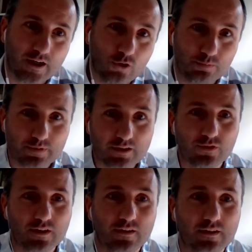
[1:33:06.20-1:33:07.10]
I hope
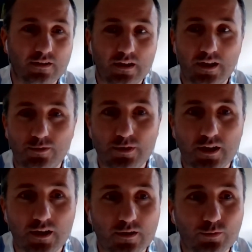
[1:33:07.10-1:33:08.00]
it has
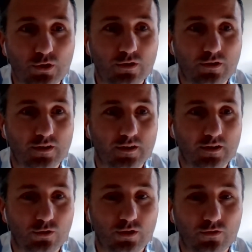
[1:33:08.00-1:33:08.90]
been
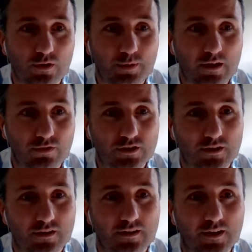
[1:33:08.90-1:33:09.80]
useful,
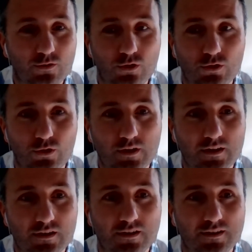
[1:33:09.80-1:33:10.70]
beneficial for the
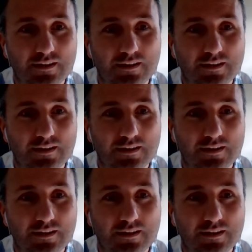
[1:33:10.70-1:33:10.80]
audience.